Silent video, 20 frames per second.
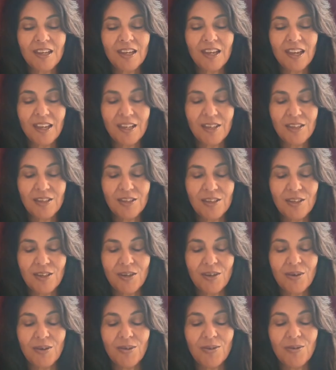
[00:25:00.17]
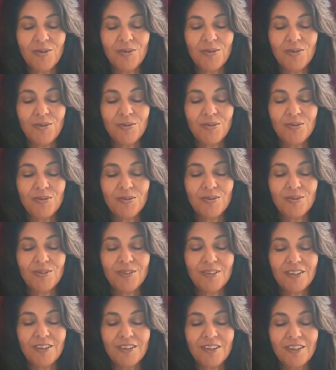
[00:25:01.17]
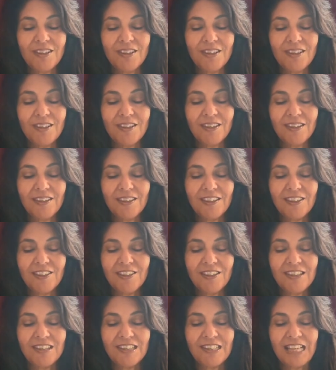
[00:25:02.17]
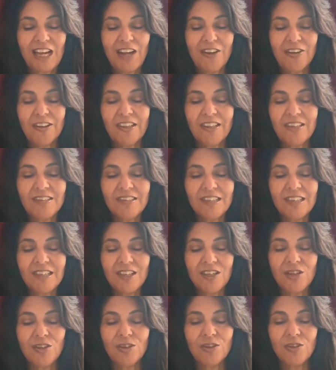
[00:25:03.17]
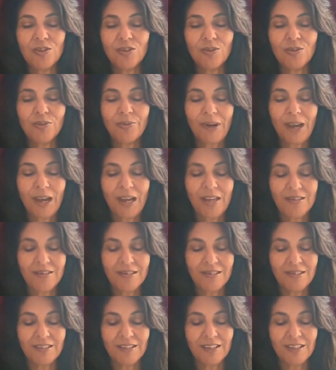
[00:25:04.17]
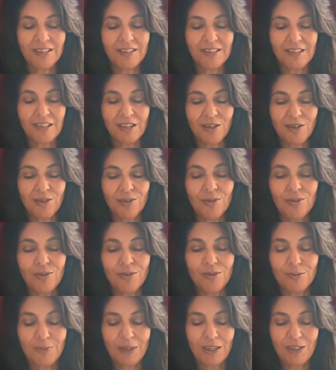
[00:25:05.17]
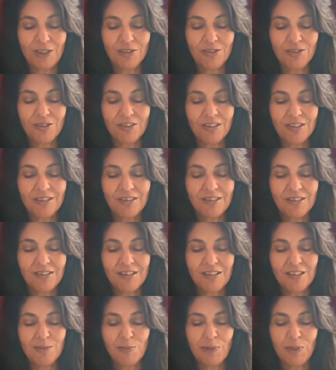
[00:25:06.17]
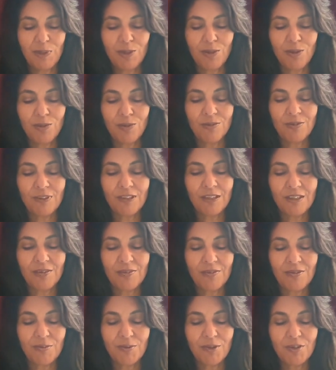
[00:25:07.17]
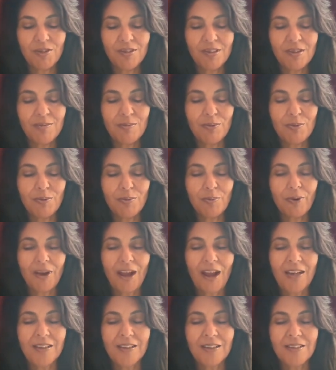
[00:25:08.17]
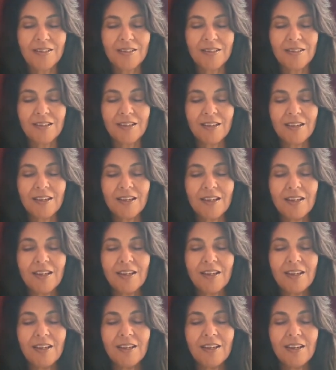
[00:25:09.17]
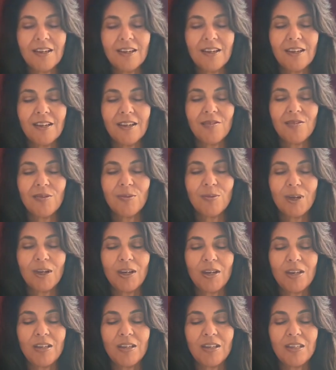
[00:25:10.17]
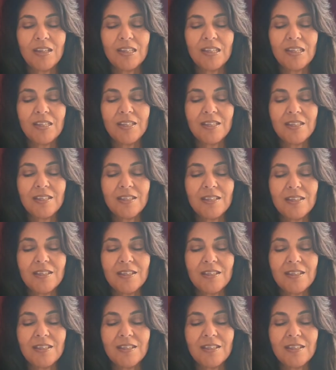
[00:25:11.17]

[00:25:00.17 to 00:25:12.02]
and toes, just allowing this inner rest, this inner spaciousness that's been cultivated from our simple practice of awareness,